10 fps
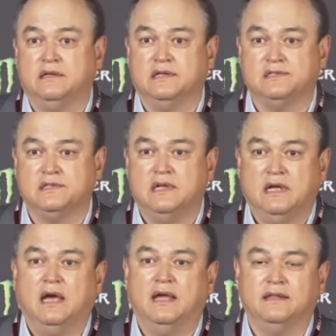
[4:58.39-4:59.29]
because
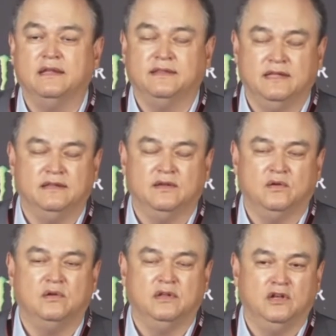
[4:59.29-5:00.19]
I think that,
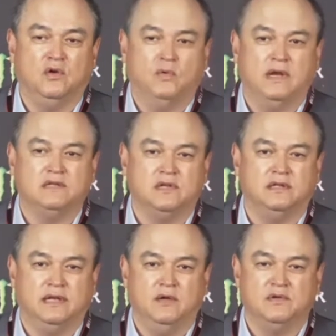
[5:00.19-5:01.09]
you know, what I saw
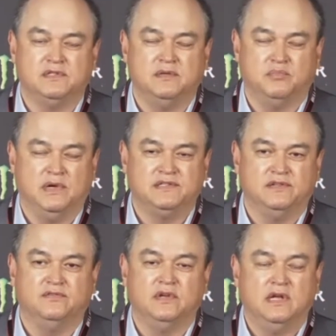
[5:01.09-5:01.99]
today was impressive.